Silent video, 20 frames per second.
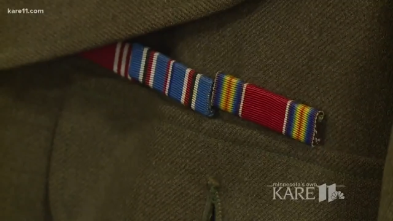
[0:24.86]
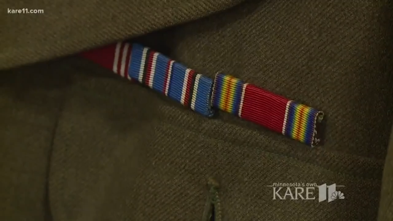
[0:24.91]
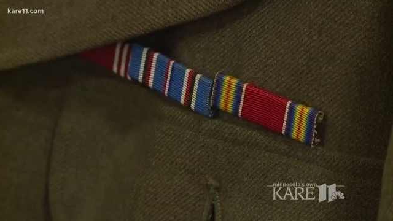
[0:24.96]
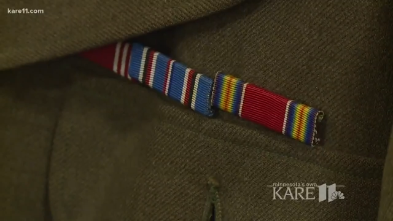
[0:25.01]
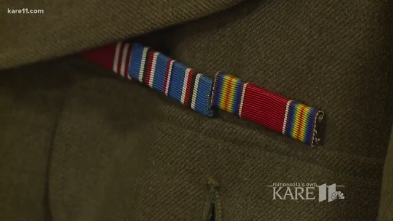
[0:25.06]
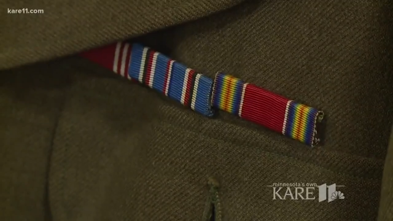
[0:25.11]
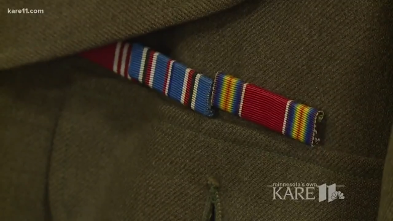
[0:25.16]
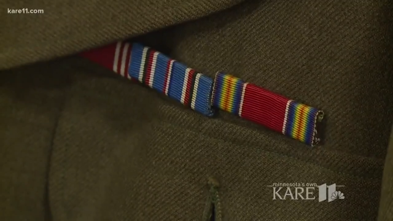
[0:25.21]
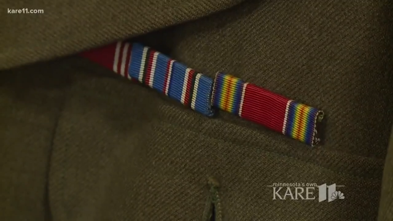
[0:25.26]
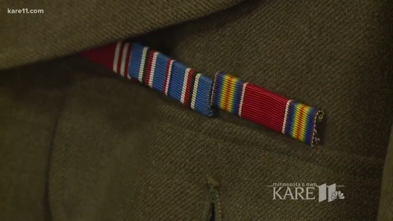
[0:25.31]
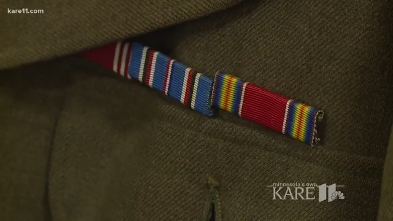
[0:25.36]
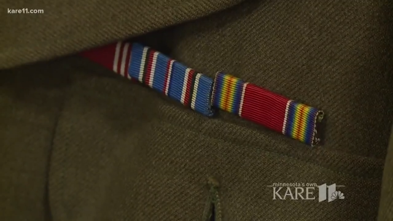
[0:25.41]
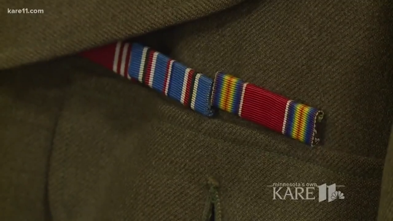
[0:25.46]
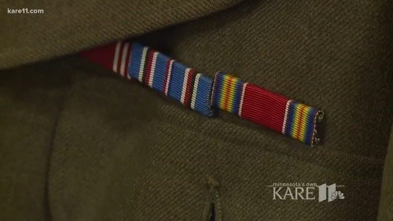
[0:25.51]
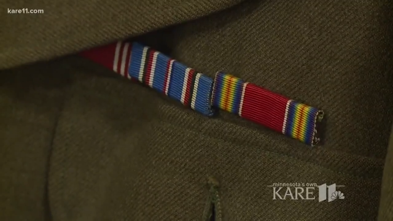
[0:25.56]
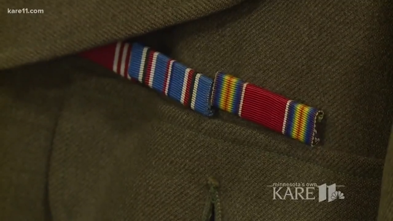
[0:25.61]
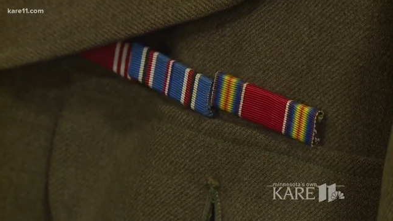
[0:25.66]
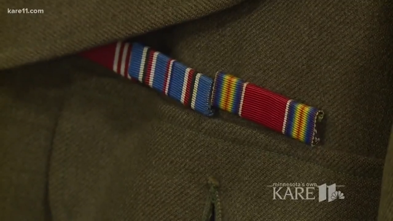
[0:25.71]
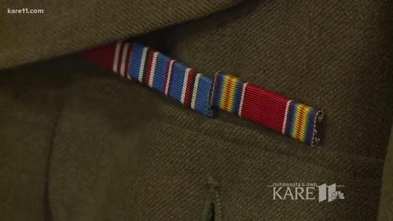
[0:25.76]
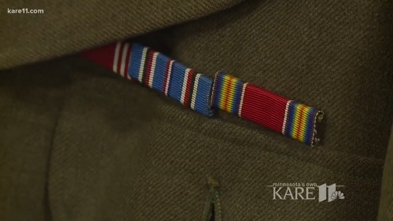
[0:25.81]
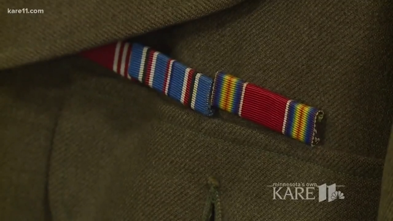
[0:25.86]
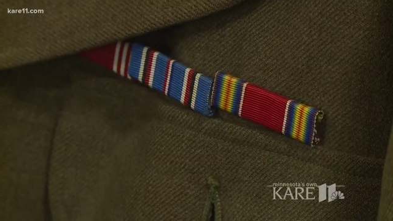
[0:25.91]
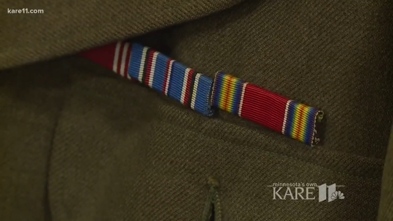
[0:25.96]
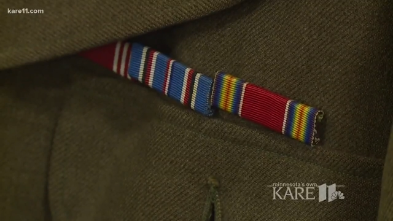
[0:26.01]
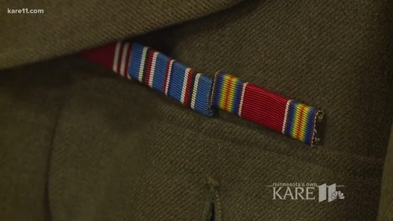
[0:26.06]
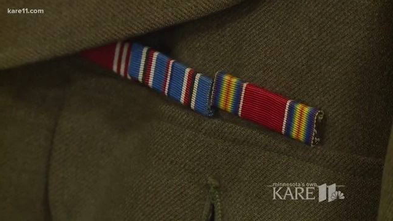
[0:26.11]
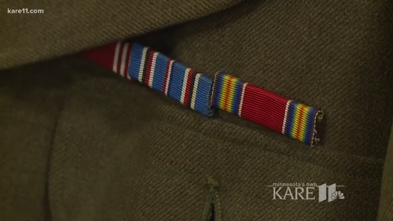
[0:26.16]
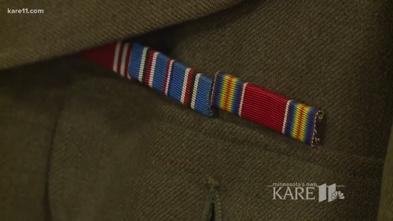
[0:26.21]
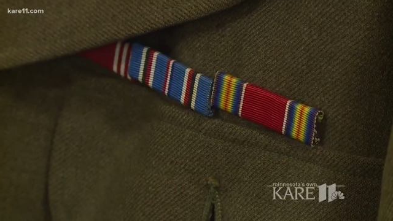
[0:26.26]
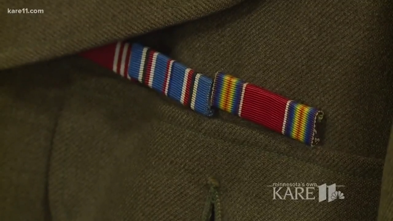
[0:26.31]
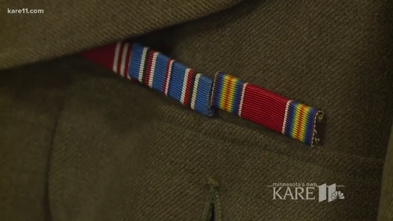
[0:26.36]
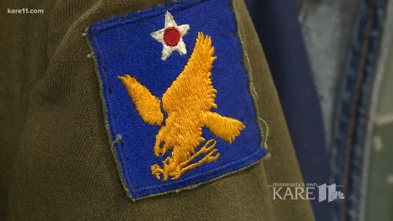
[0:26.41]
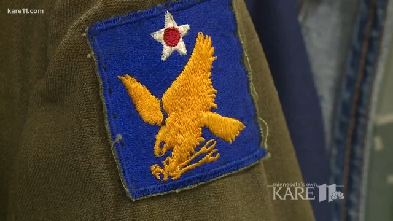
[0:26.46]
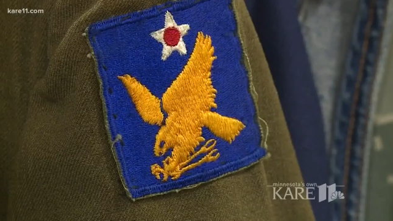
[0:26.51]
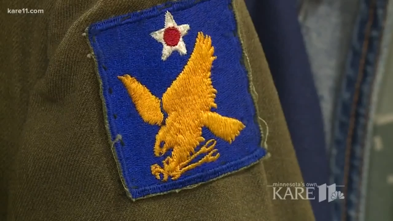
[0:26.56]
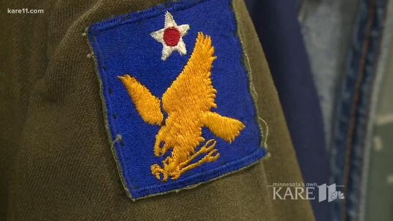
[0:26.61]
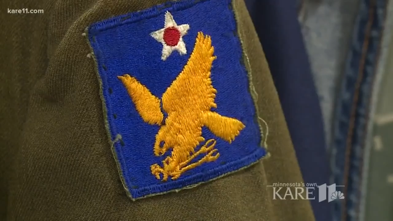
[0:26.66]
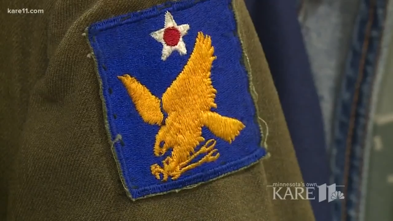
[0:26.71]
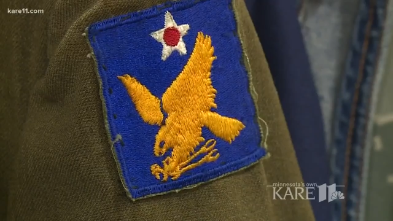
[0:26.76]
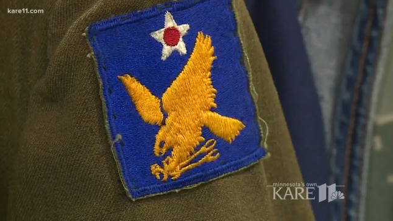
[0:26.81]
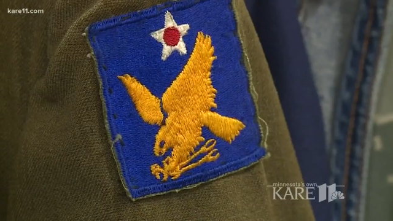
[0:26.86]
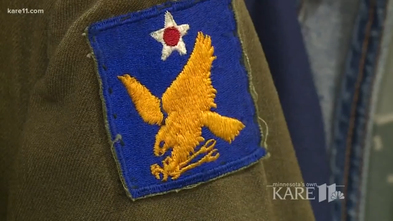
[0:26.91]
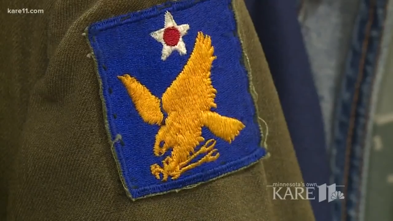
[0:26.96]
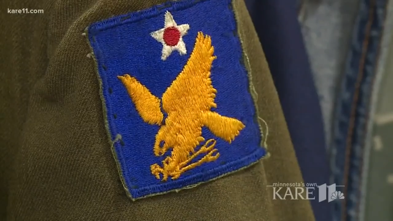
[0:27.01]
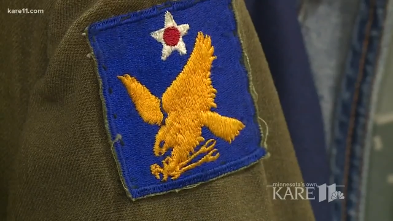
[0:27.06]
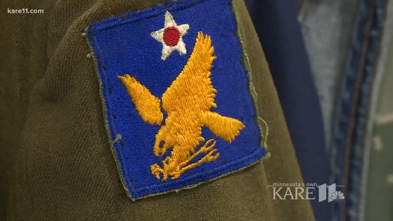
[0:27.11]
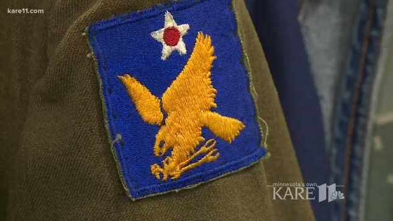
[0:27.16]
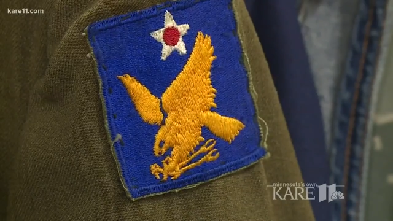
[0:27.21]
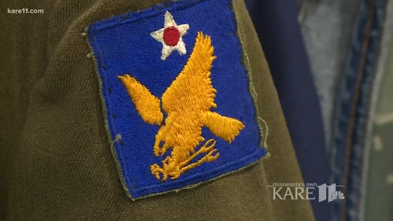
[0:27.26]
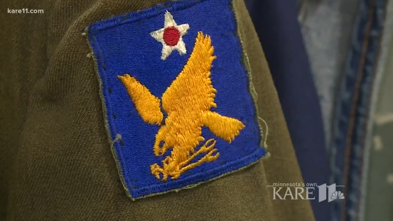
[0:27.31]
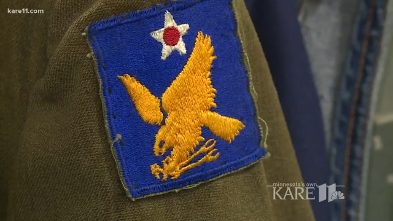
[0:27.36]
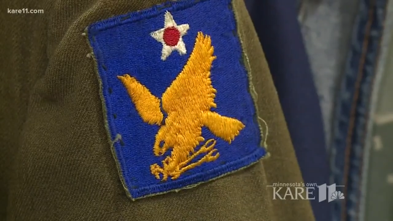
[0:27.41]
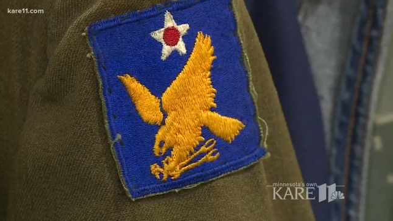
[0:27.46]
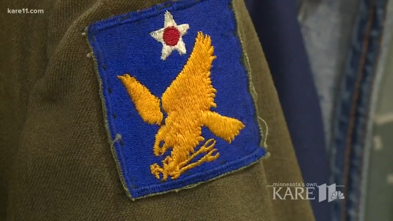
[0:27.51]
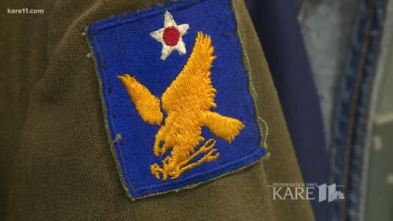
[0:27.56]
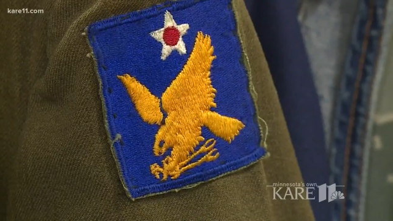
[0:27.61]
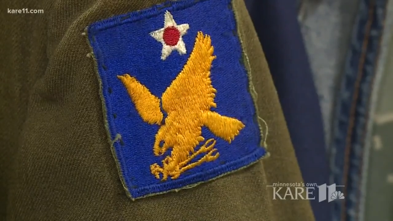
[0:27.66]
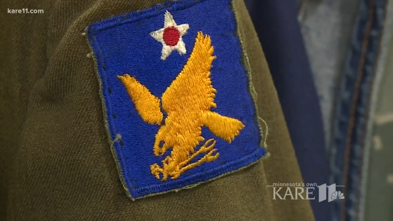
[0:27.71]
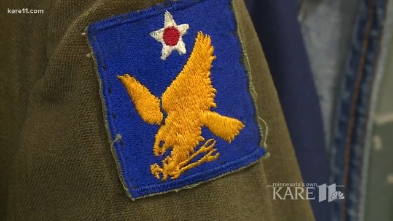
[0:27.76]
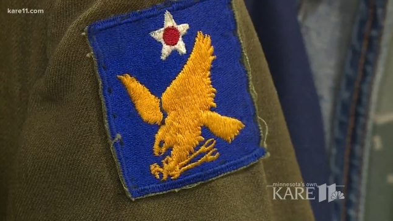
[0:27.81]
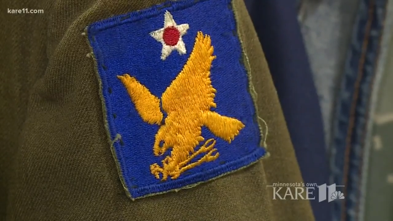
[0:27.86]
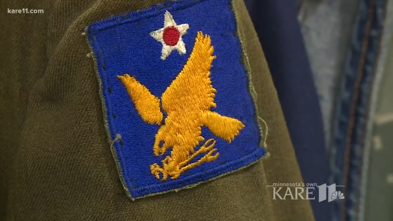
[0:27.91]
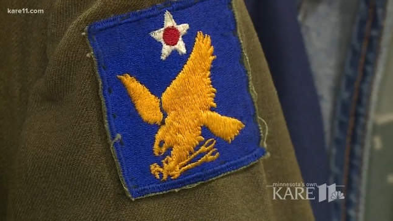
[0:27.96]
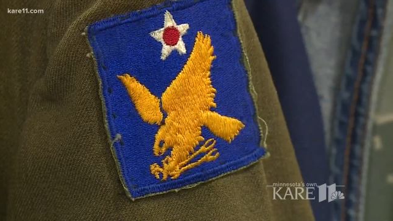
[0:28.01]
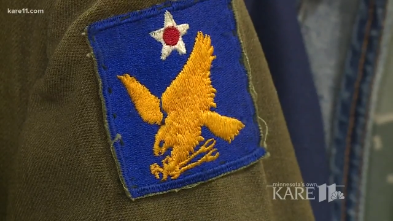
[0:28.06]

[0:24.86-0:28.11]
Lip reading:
Nobody's mouth can be seen.